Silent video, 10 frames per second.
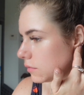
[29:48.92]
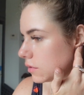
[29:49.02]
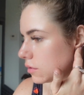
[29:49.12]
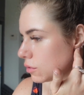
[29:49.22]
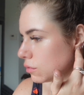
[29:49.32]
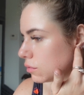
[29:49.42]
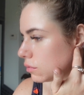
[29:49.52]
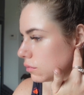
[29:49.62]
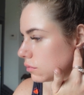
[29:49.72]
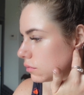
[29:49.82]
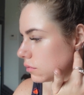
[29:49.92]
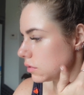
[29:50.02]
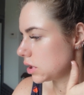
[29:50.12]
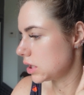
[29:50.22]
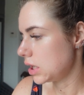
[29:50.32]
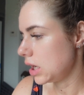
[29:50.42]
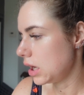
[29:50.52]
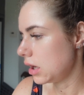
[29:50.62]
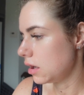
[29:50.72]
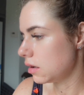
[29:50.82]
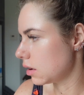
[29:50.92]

So today